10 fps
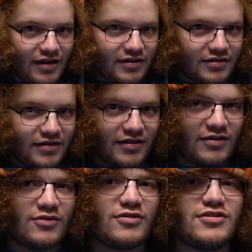got the
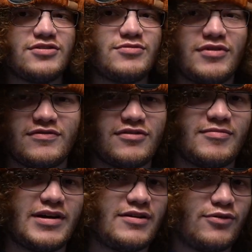orange one for
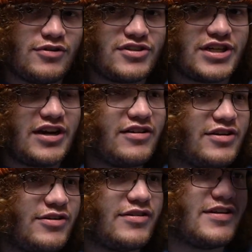my orange hair, and
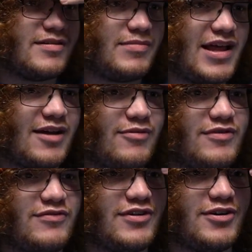you got the black
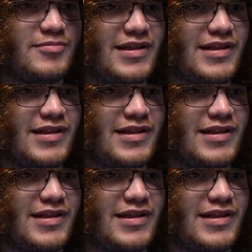one for your. I